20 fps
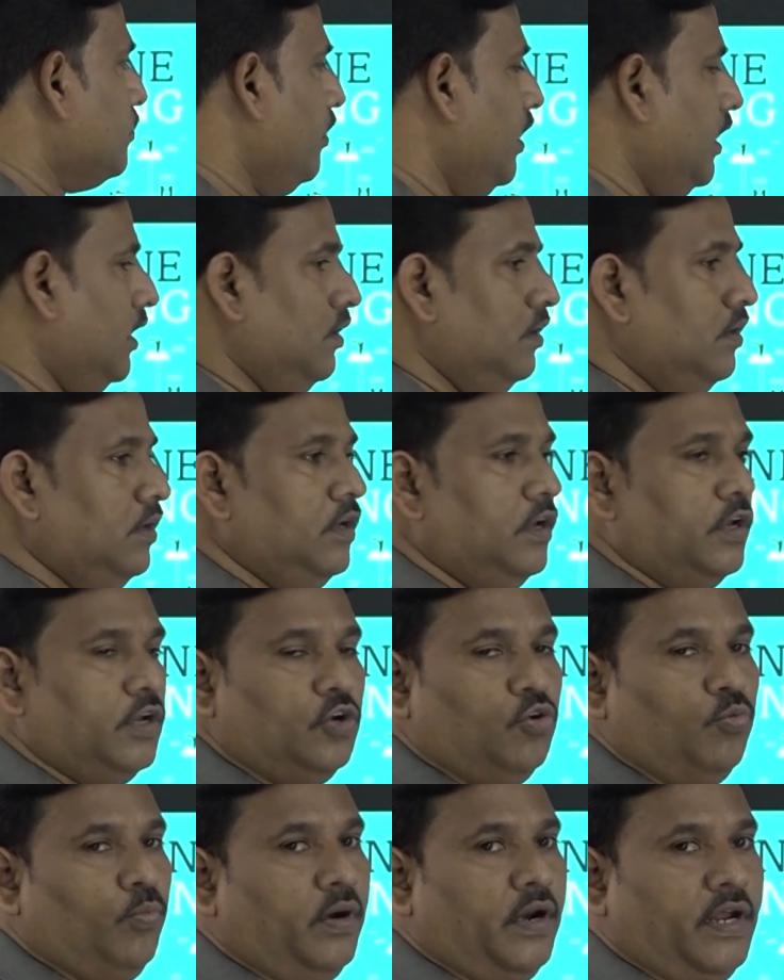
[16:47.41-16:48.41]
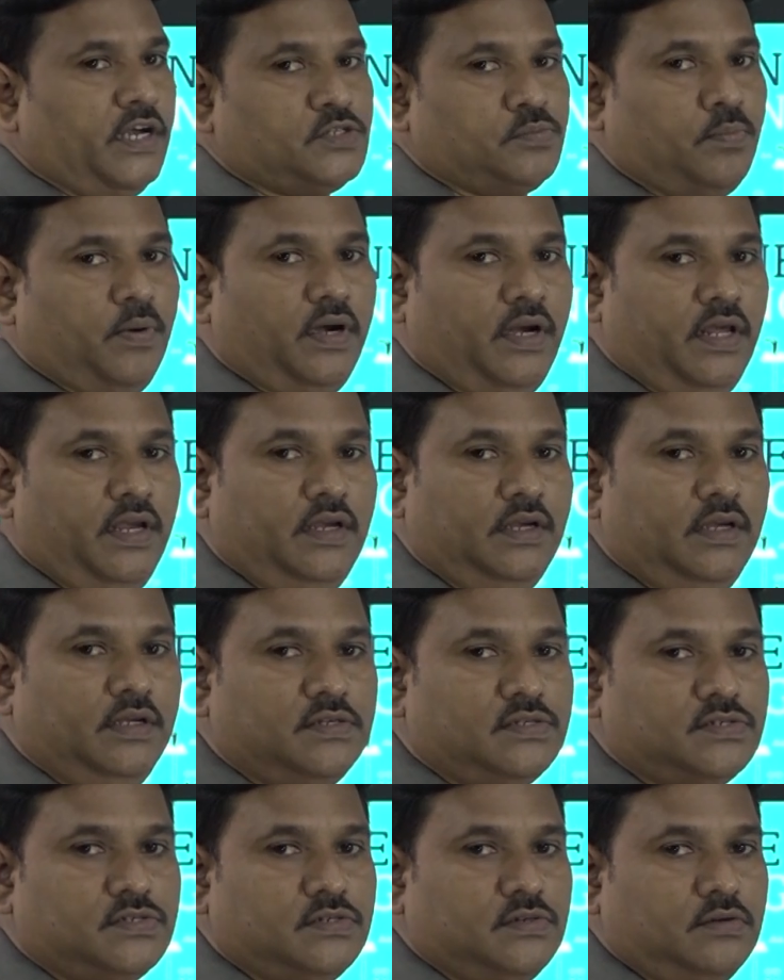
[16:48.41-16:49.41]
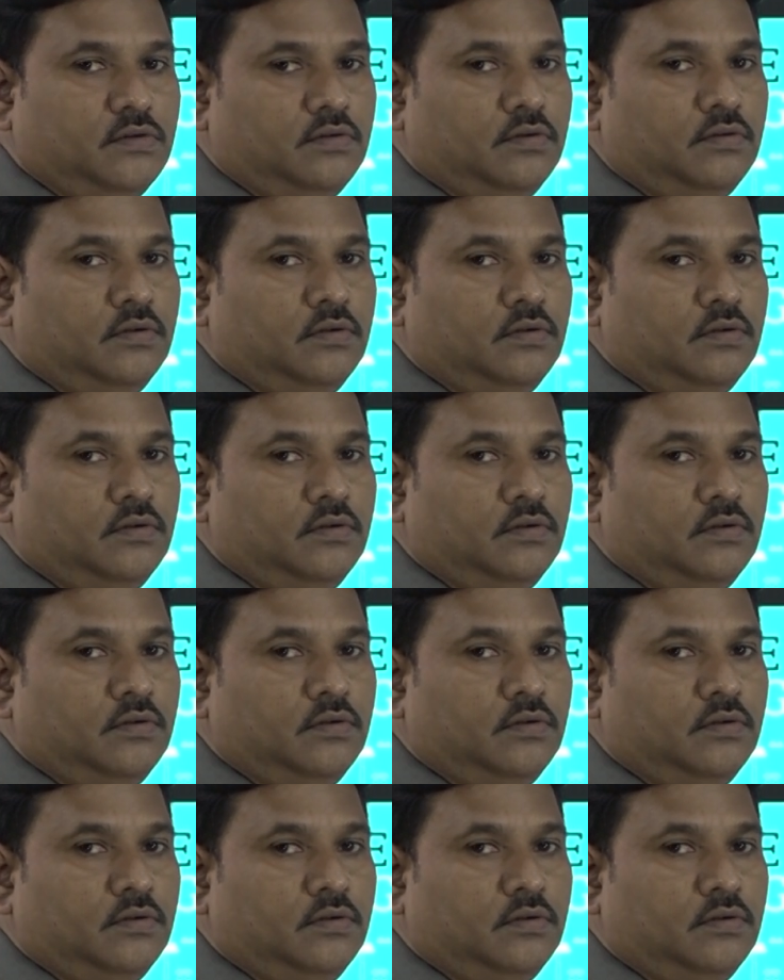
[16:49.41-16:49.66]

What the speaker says: where human expertise is